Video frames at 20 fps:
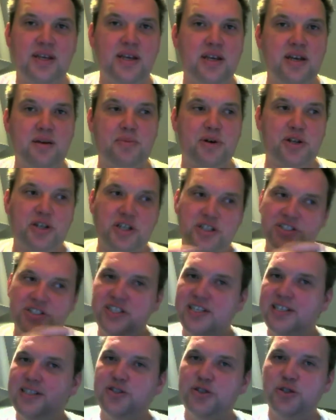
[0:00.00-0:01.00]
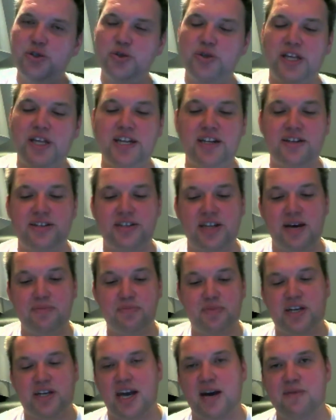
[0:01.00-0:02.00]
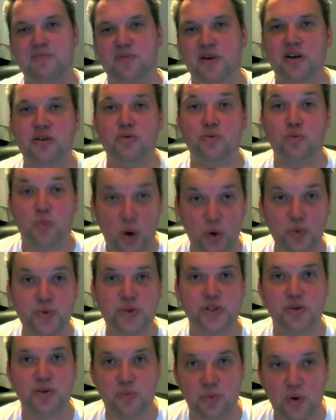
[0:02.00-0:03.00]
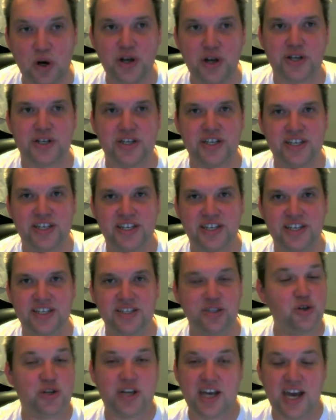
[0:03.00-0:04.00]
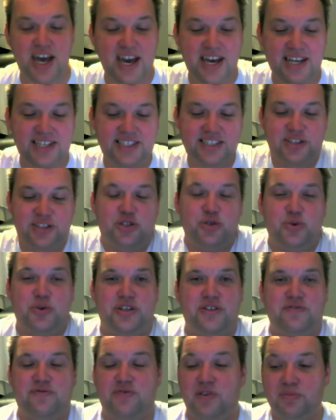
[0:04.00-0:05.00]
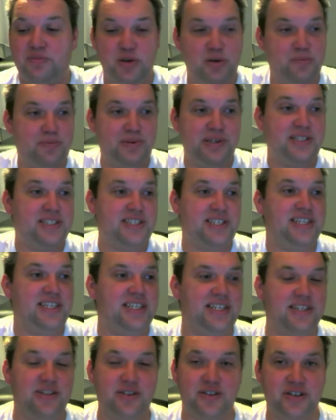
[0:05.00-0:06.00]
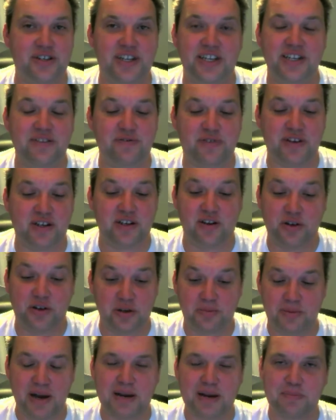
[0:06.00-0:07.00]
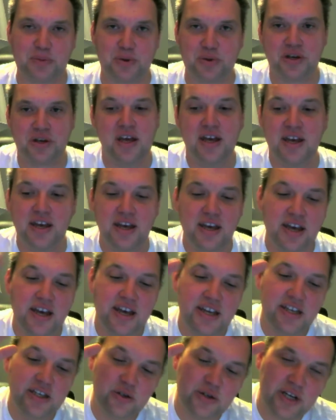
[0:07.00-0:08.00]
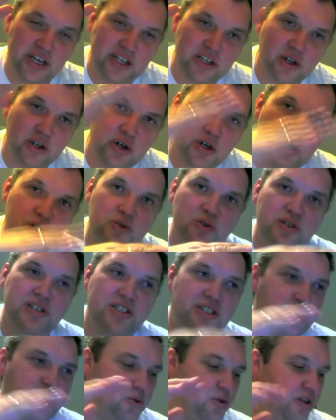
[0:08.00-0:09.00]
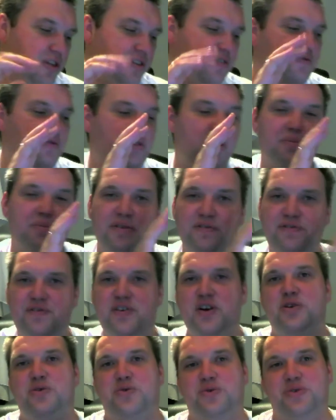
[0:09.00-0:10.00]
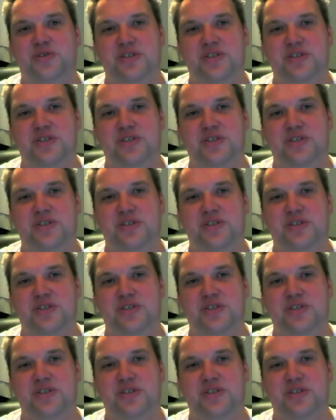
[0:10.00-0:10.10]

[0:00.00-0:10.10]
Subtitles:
until you do that on the app, the camera won't work. You can't do it from your PC or anything, or your MacBook. You can only do it from a phone.